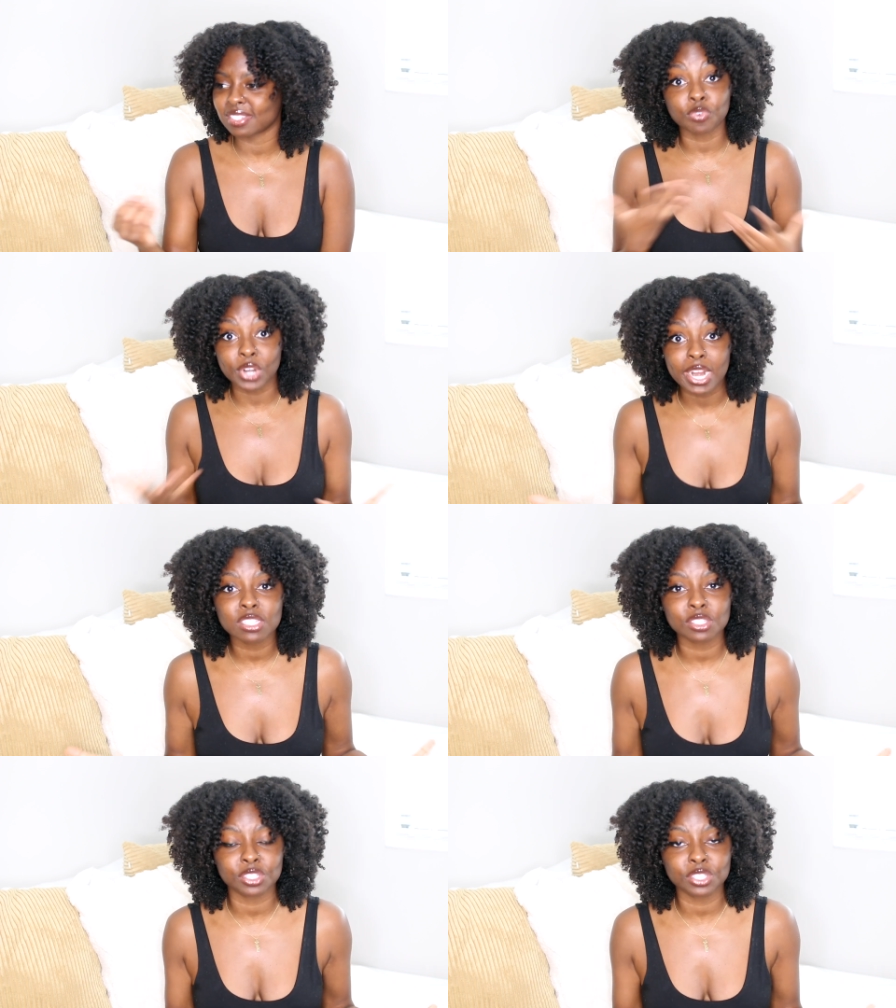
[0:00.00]

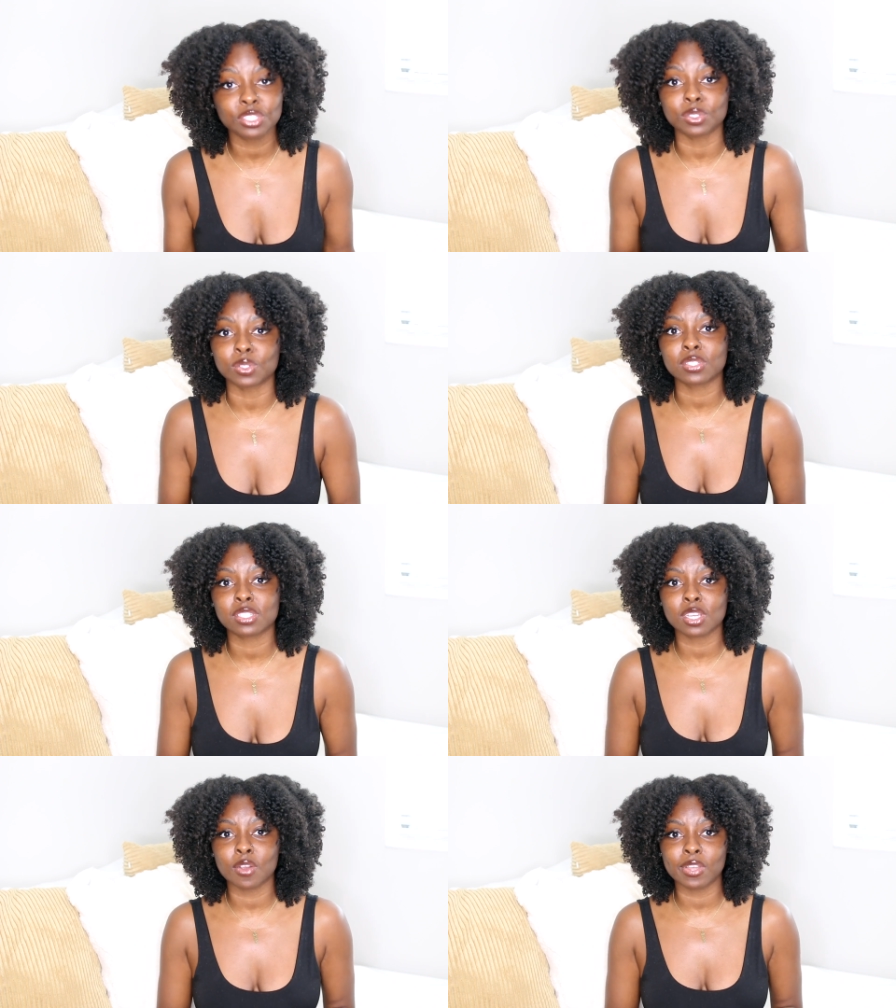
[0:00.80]
Friend too.
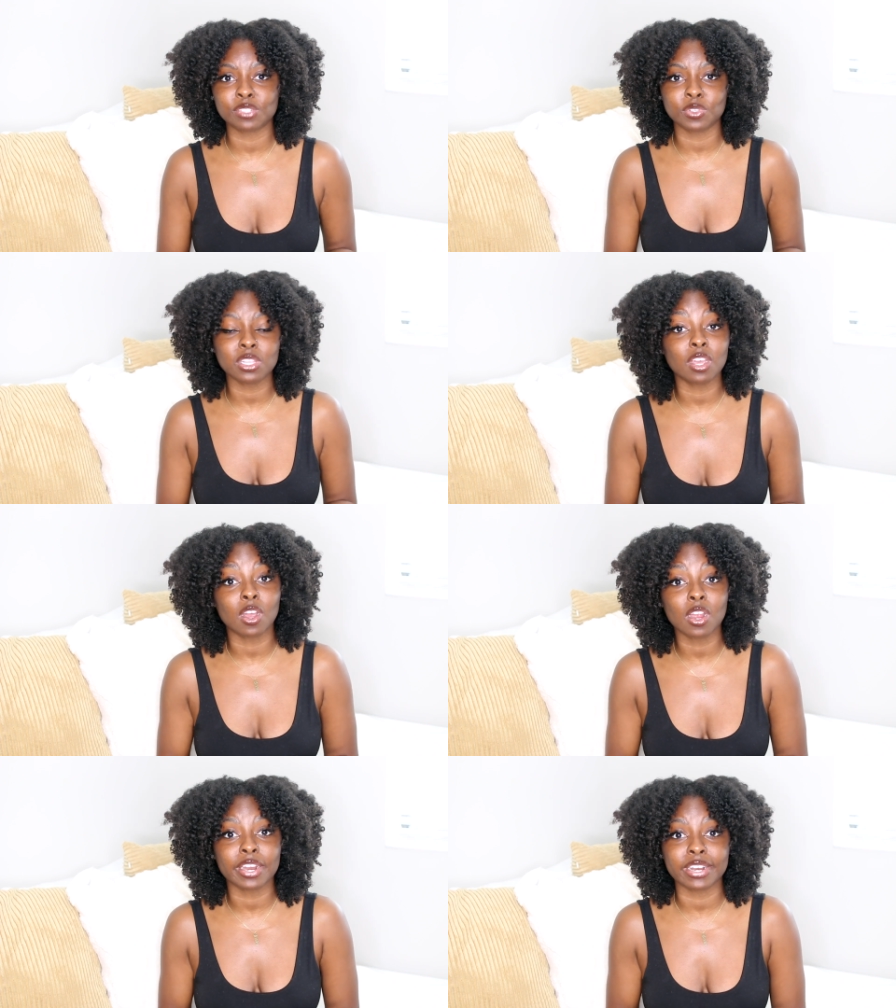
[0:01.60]
So it's really
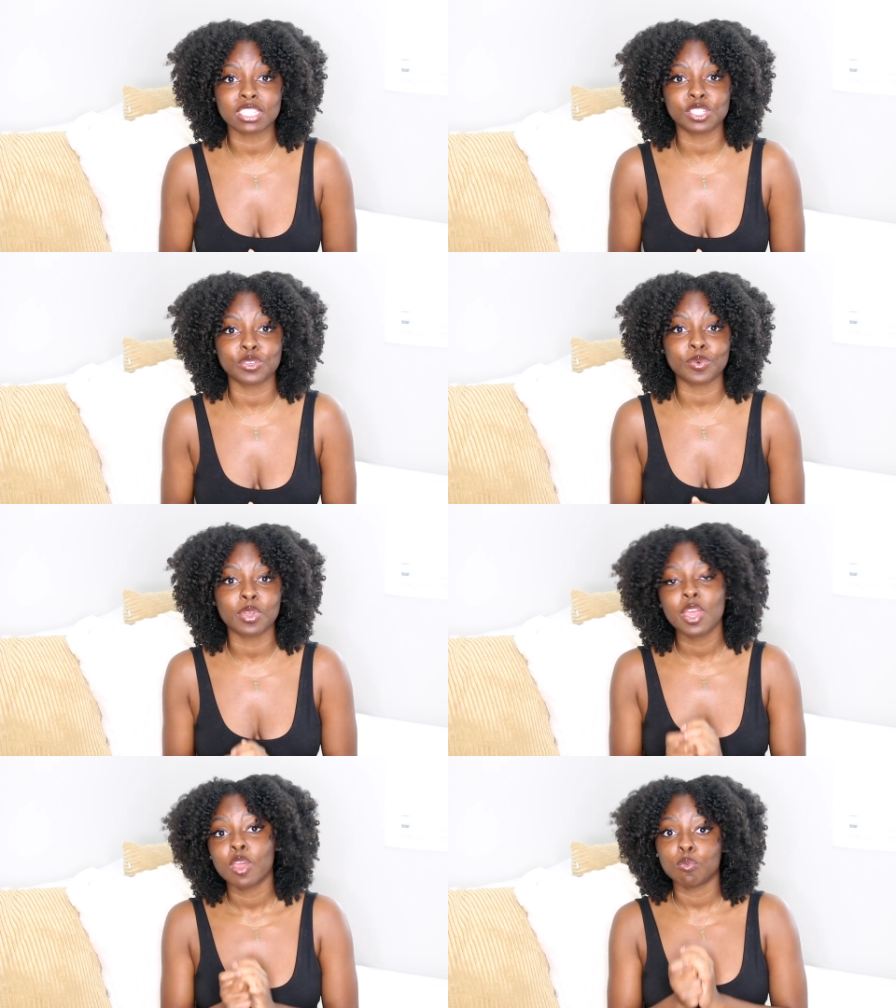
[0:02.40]
hard to